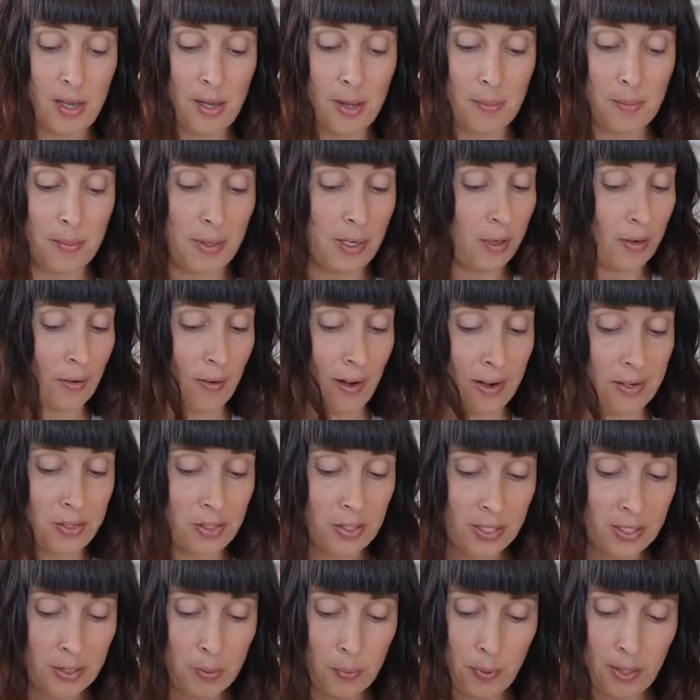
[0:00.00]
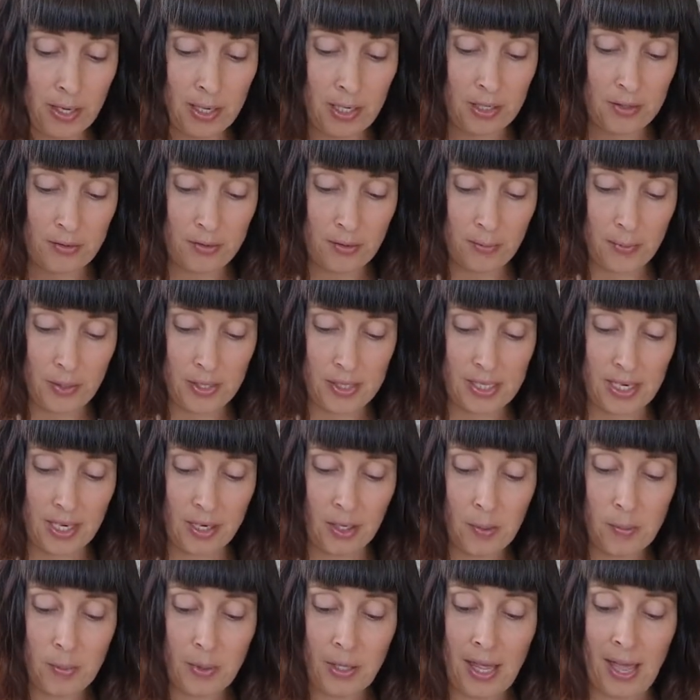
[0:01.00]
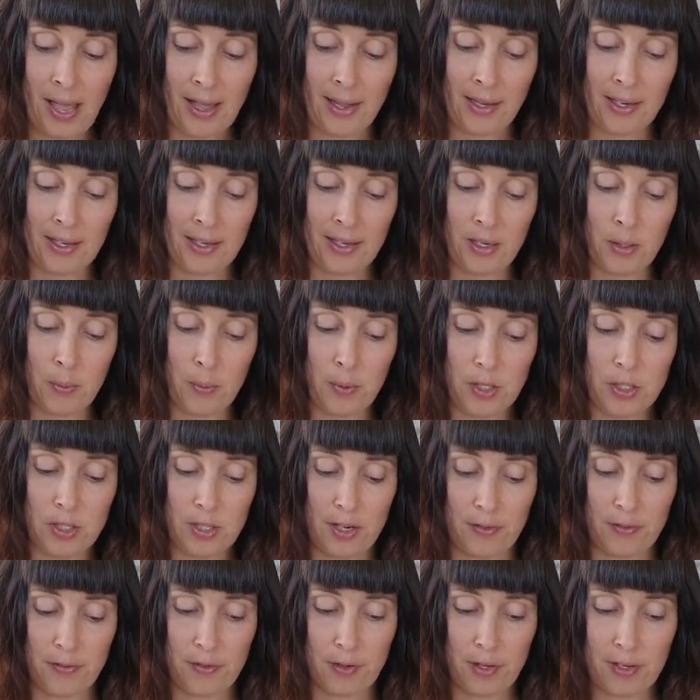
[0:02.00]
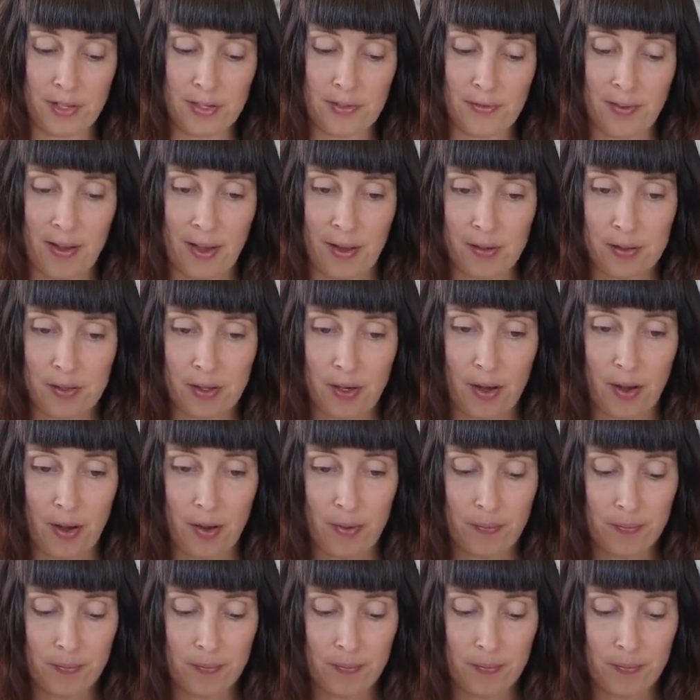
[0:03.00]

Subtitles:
been gradually weaned from the terrible agony in which I first found her.